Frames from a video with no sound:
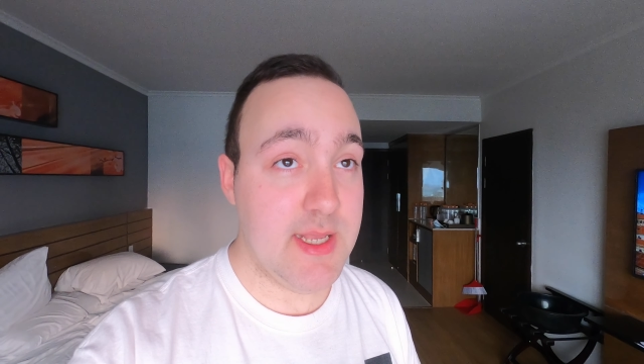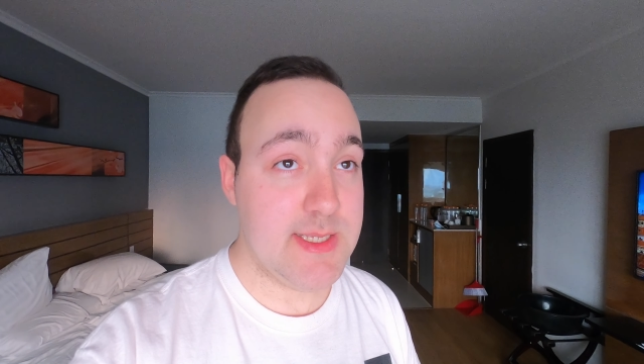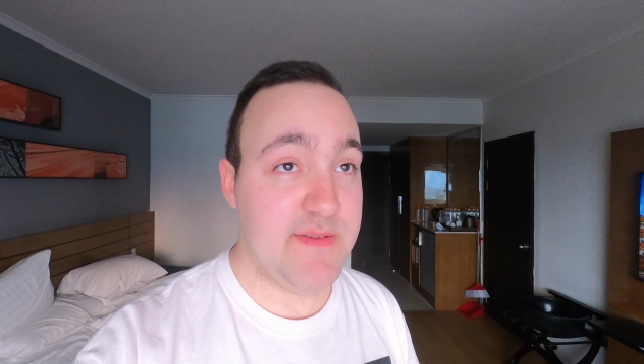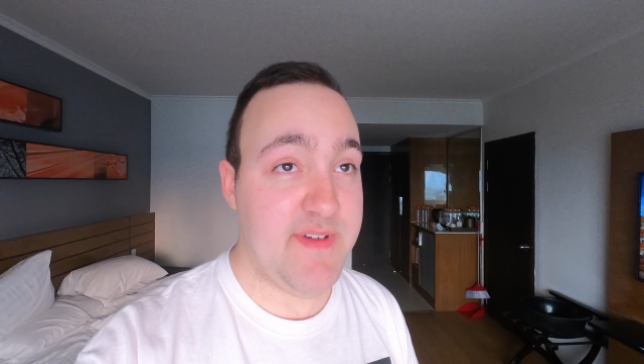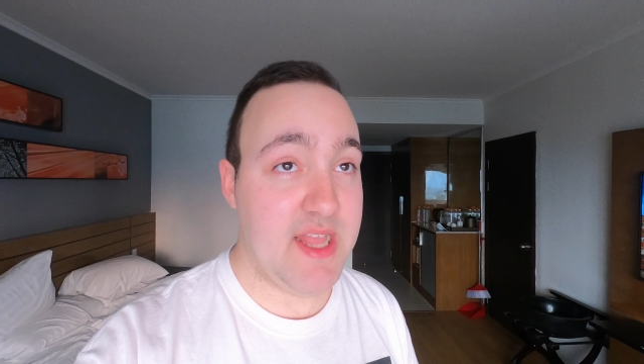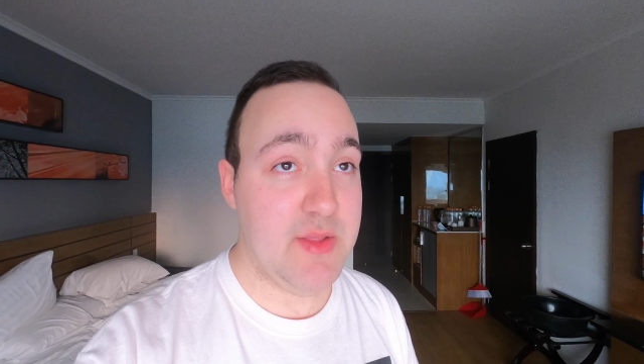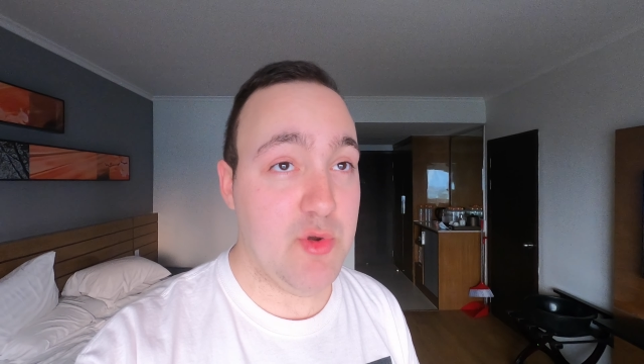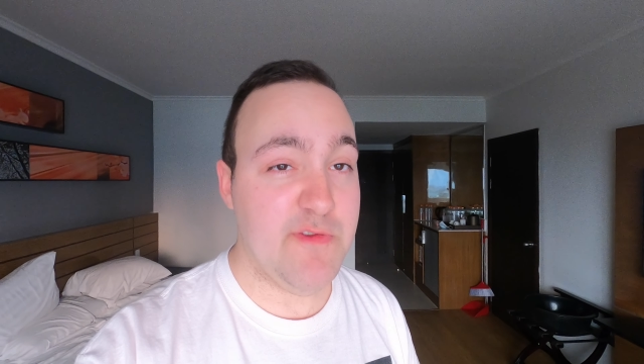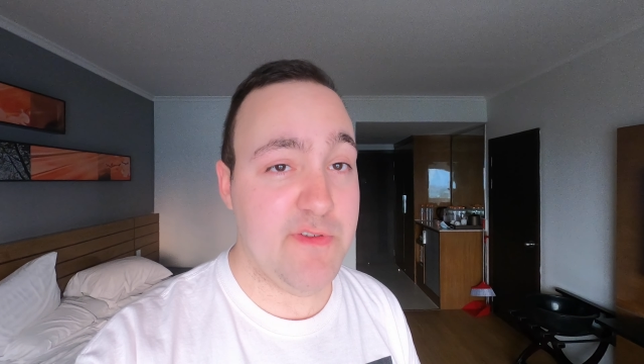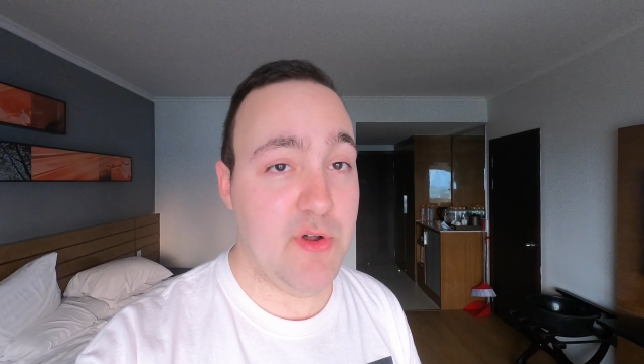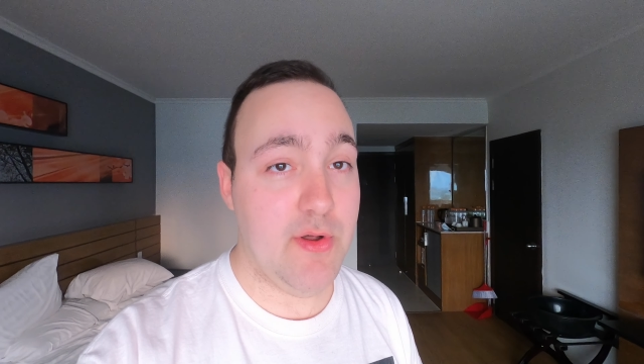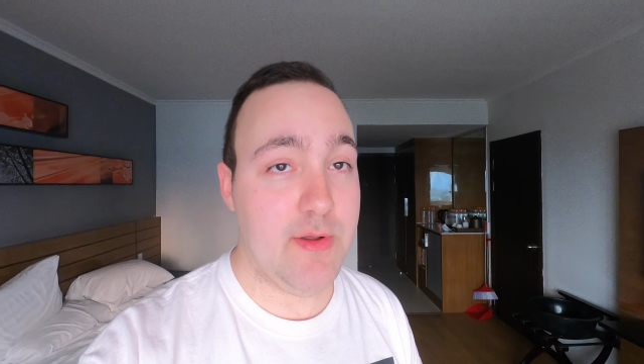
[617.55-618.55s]
It's available
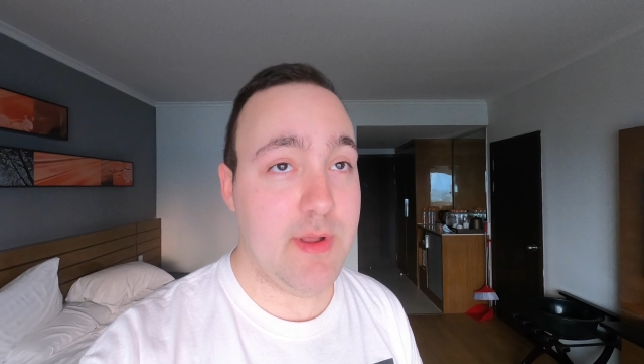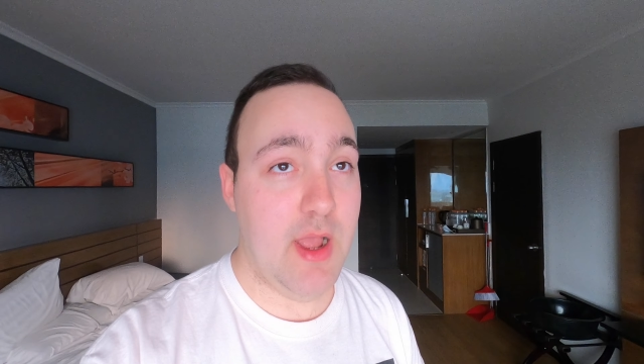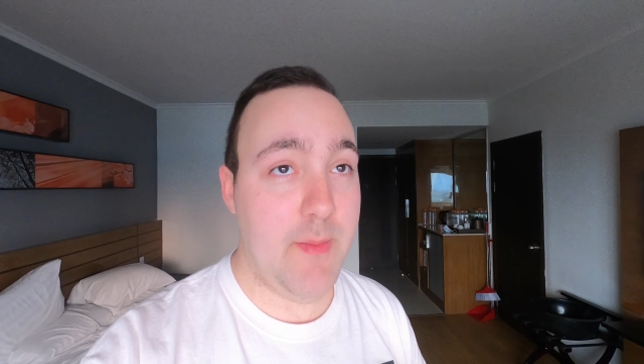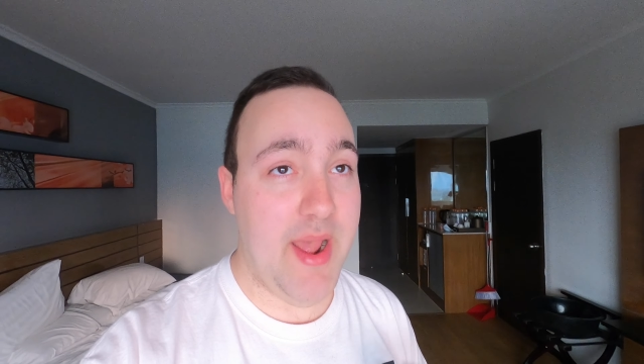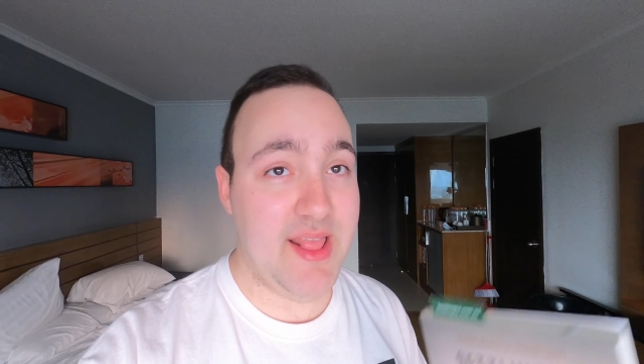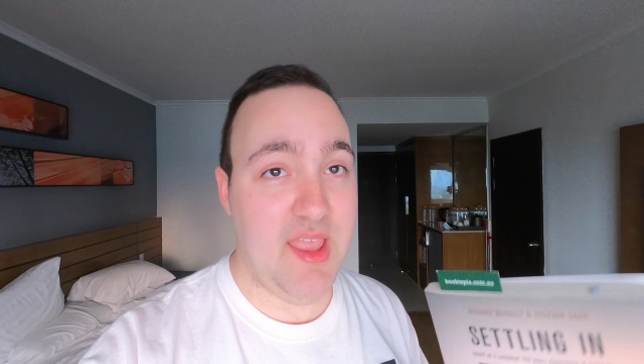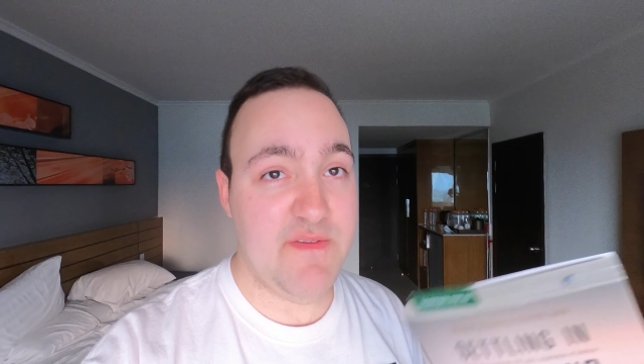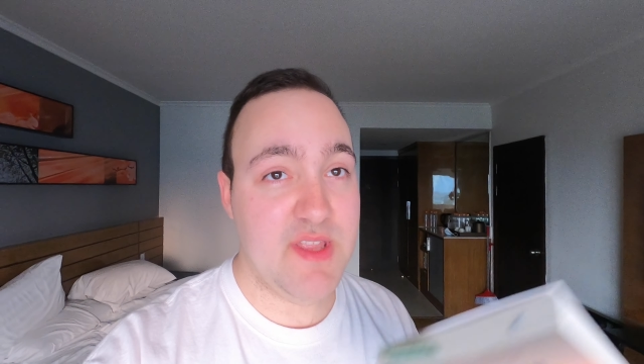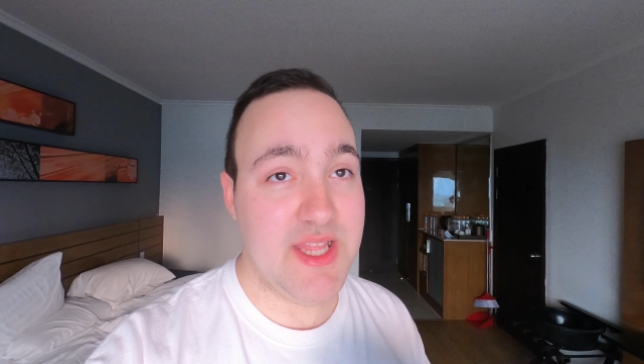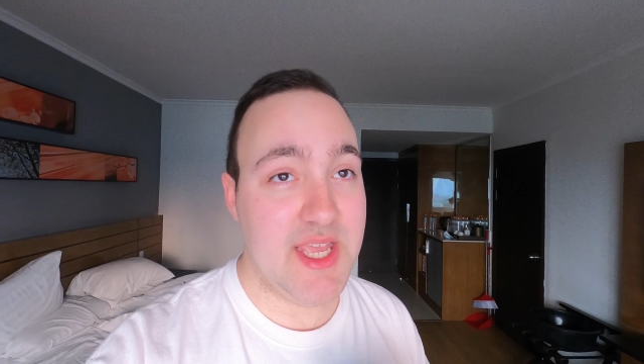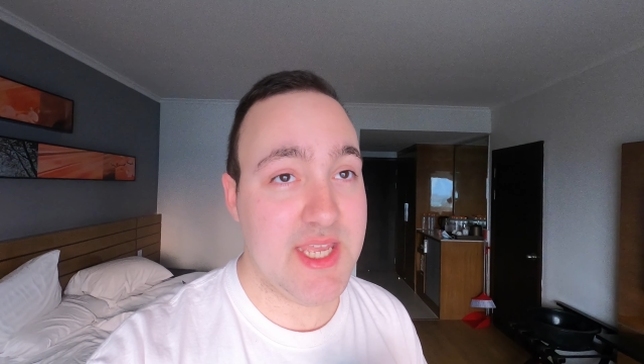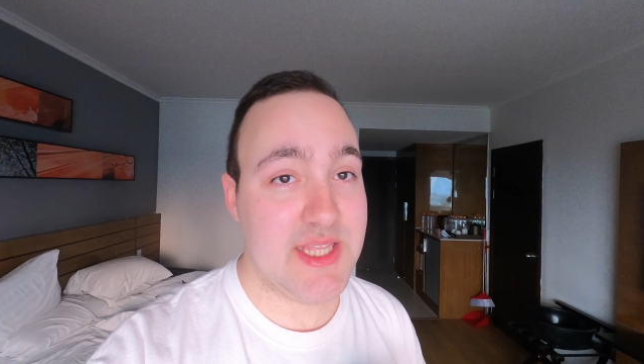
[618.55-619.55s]
for. I might leave
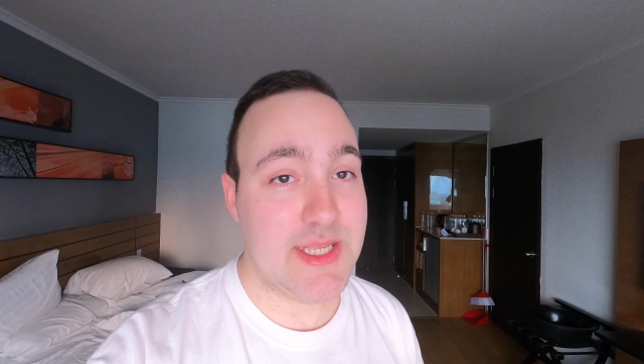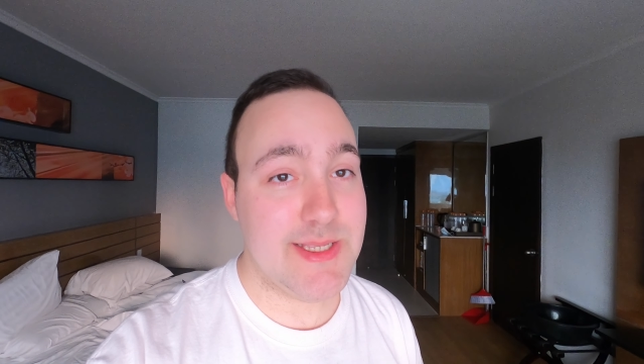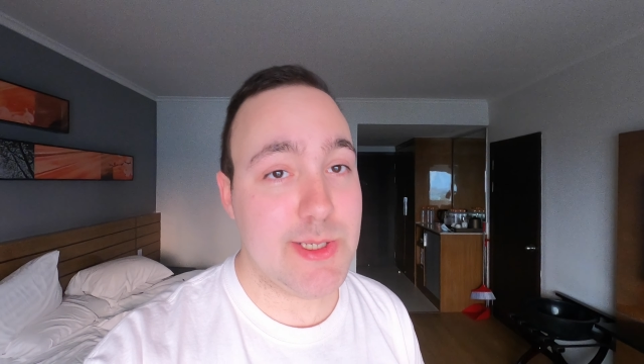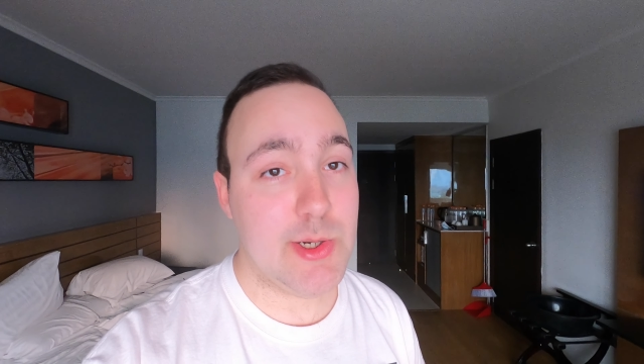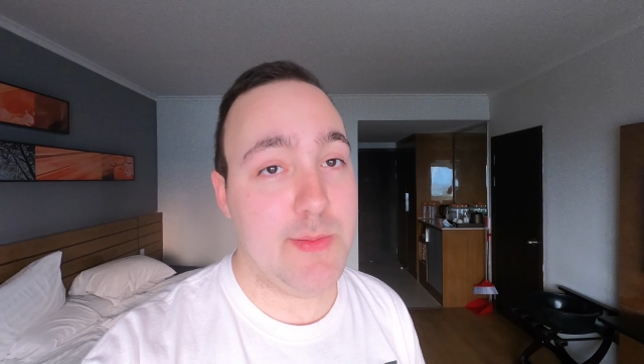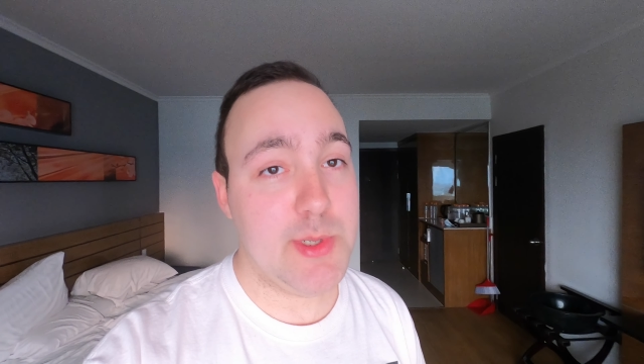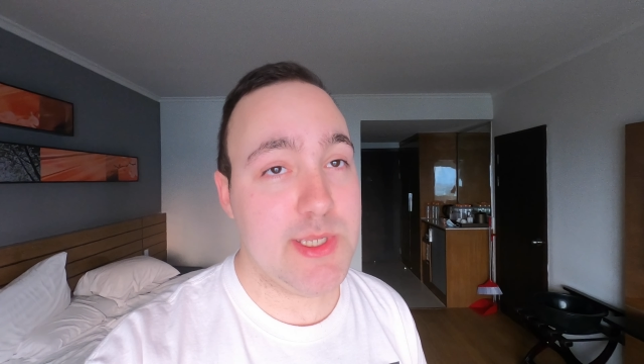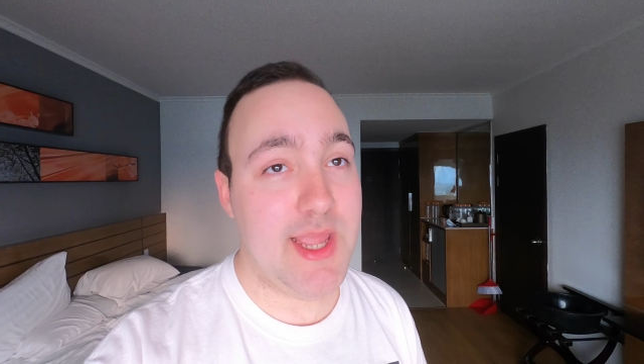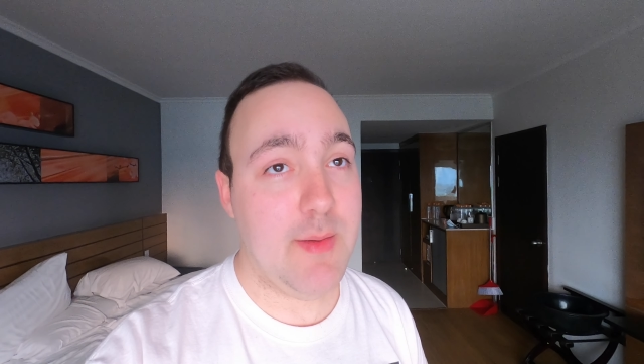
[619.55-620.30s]
the link in the description